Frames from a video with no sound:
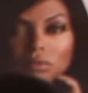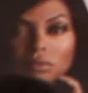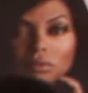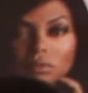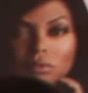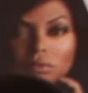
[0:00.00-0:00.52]

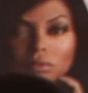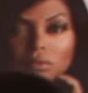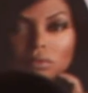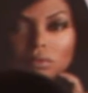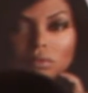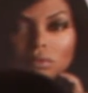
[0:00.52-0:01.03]

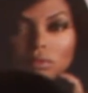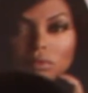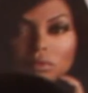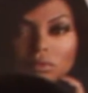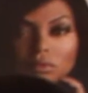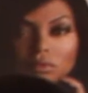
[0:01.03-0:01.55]

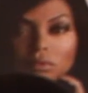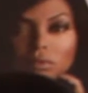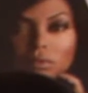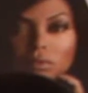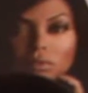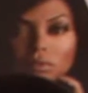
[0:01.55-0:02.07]

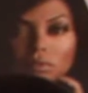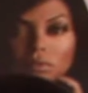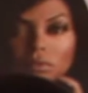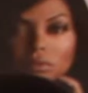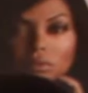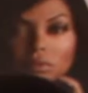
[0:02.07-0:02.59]

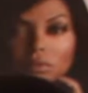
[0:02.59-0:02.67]
The person shown says nothing.